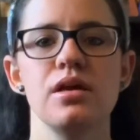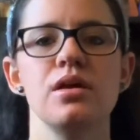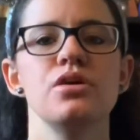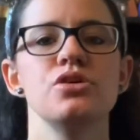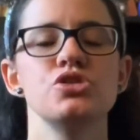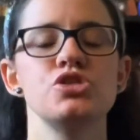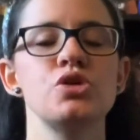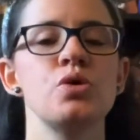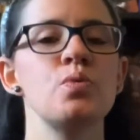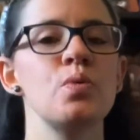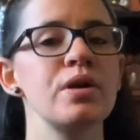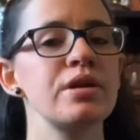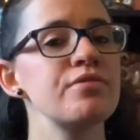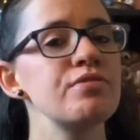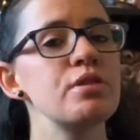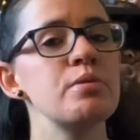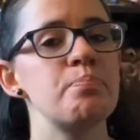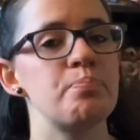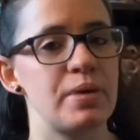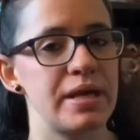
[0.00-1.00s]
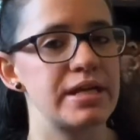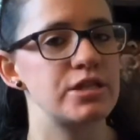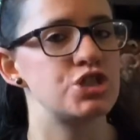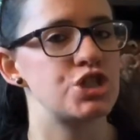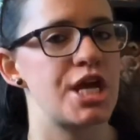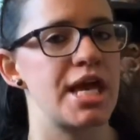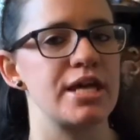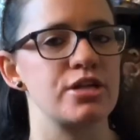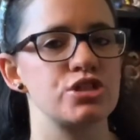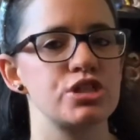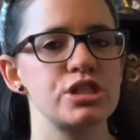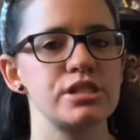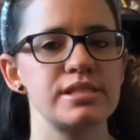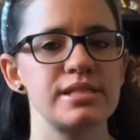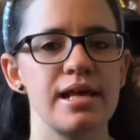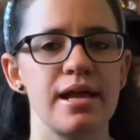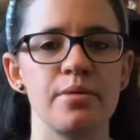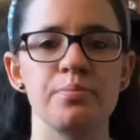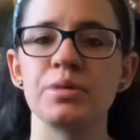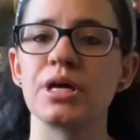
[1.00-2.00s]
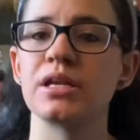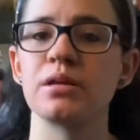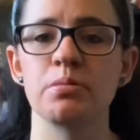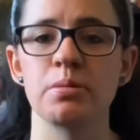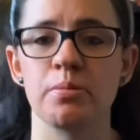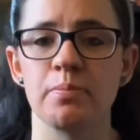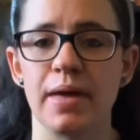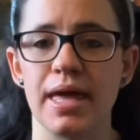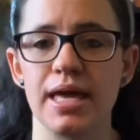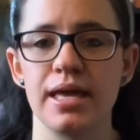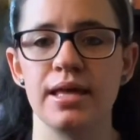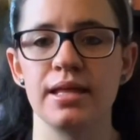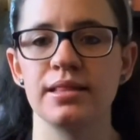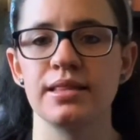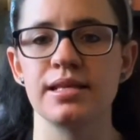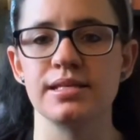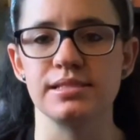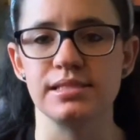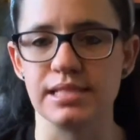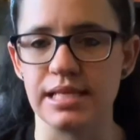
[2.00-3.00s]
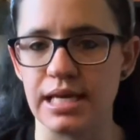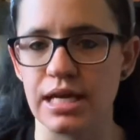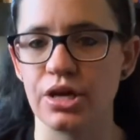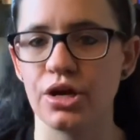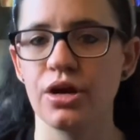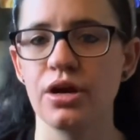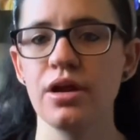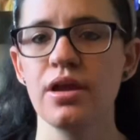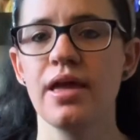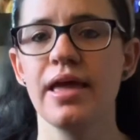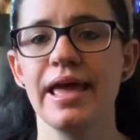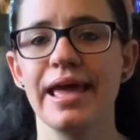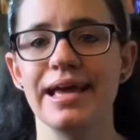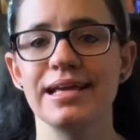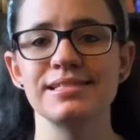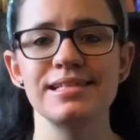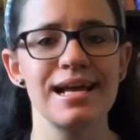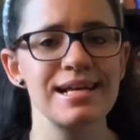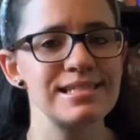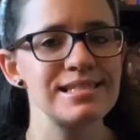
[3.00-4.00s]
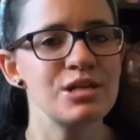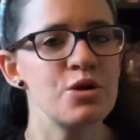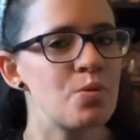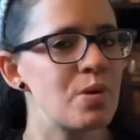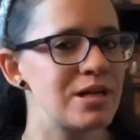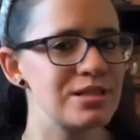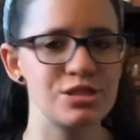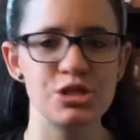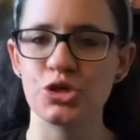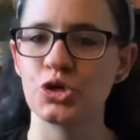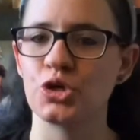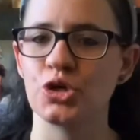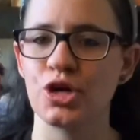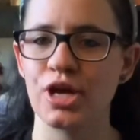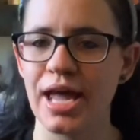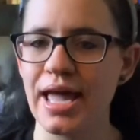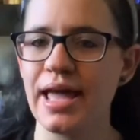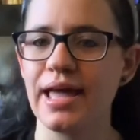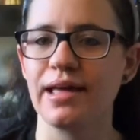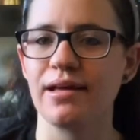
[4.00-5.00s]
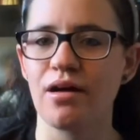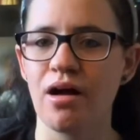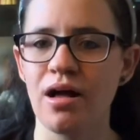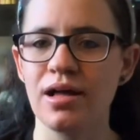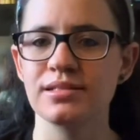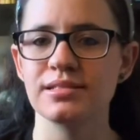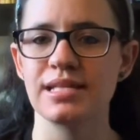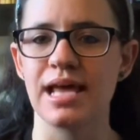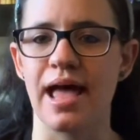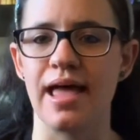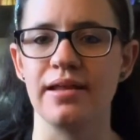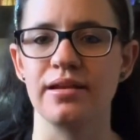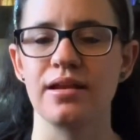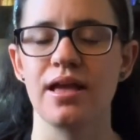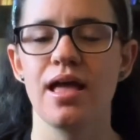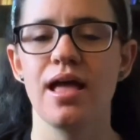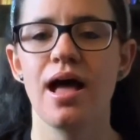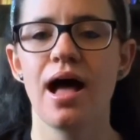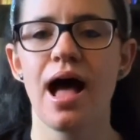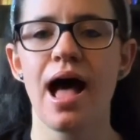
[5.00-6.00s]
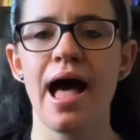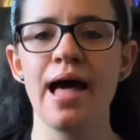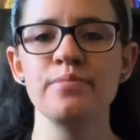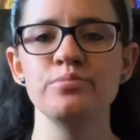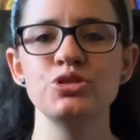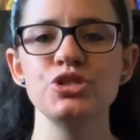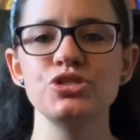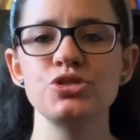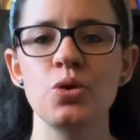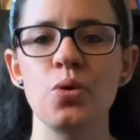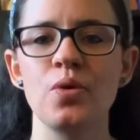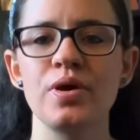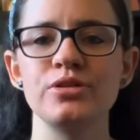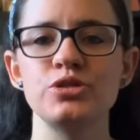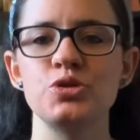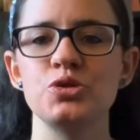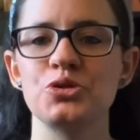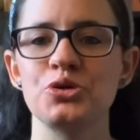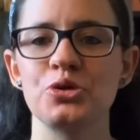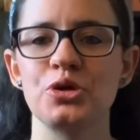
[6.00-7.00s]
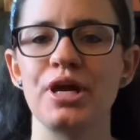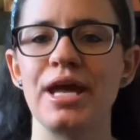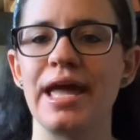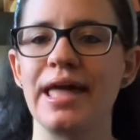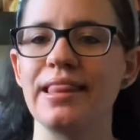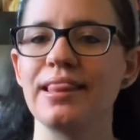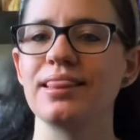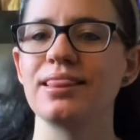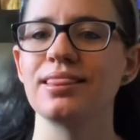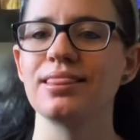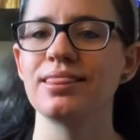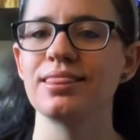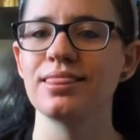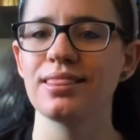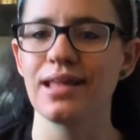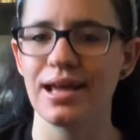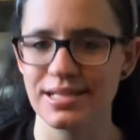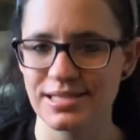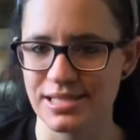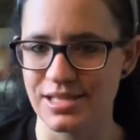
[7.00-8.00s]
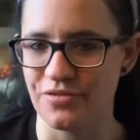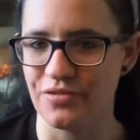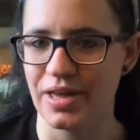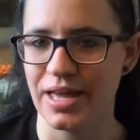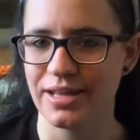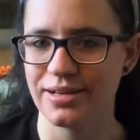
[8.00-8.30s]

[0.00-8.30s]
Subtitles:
So one of the big changes that I'm going to be making this year is I still want to create content. I'm just going to create less of it.